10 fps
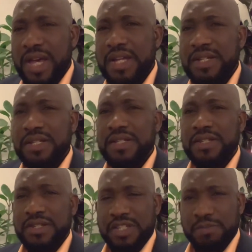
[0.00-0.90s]

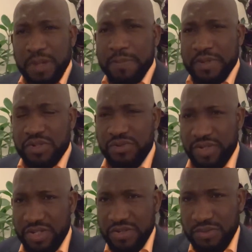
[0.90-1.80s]
and the
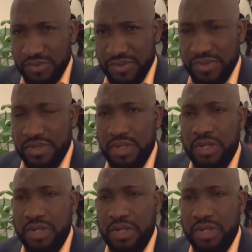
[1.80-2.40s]
perpetrators.